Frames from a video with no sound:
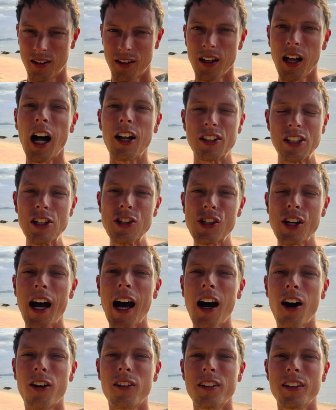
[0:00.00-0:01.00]
I'll teach you
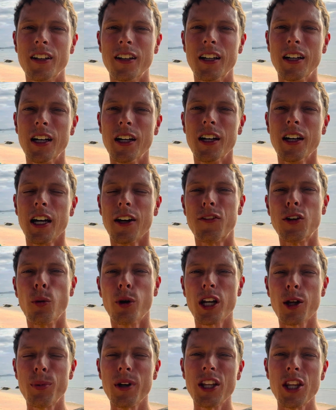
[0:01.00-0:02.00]
how. If you want
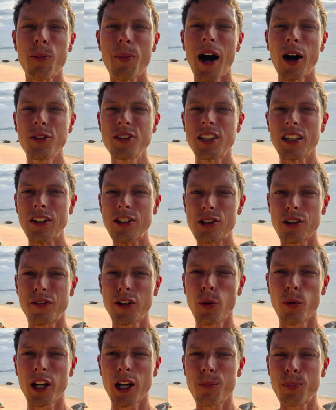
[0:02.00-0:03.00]
to be in the mountains, or if you
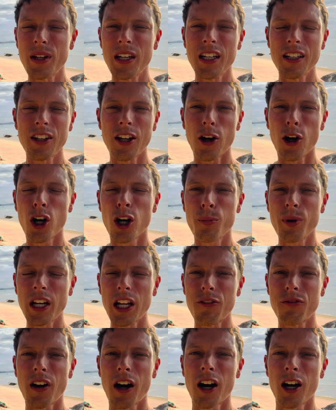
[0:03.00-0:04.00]
want to be in the urban
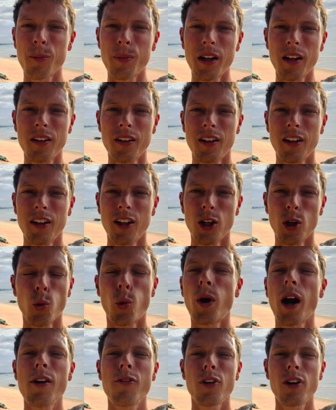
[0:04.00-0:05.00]
environment,
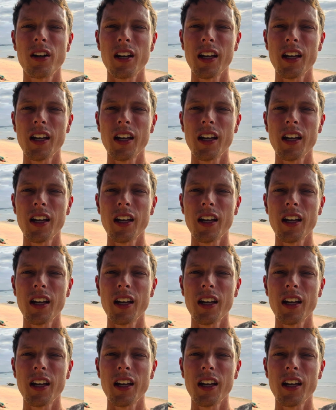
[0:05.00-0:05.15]
wherever it